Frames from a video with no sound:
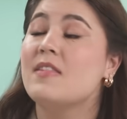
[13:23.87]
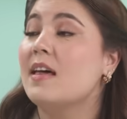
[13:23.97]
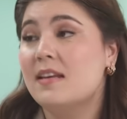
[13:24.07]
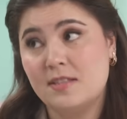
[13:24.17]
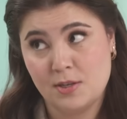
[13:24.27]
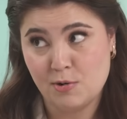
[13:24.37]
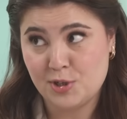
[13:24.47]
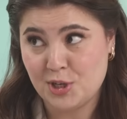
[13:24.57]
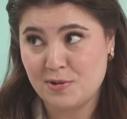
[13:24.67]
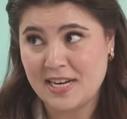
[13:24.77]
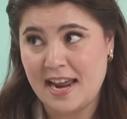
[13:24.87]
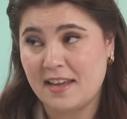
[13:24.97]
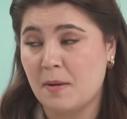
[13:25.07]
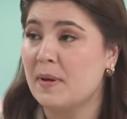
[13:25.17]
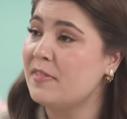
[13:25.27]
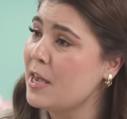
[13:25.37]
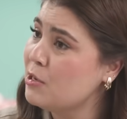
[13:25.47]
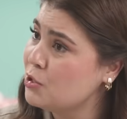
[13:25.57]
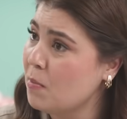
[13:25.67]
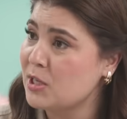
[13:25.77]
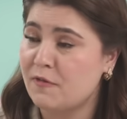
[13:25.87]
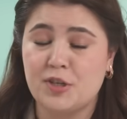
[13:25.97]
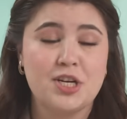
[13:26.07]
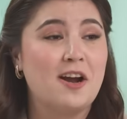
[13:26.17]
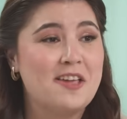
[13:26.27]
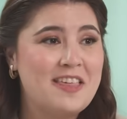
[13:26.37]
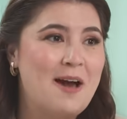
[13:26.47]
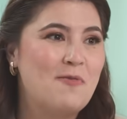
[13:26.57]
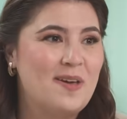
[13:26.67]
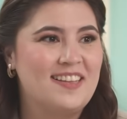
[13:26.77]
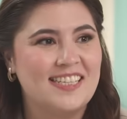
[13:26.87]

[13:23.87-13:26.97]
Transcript: That is so true, Danica, but thank you so much for sharing that with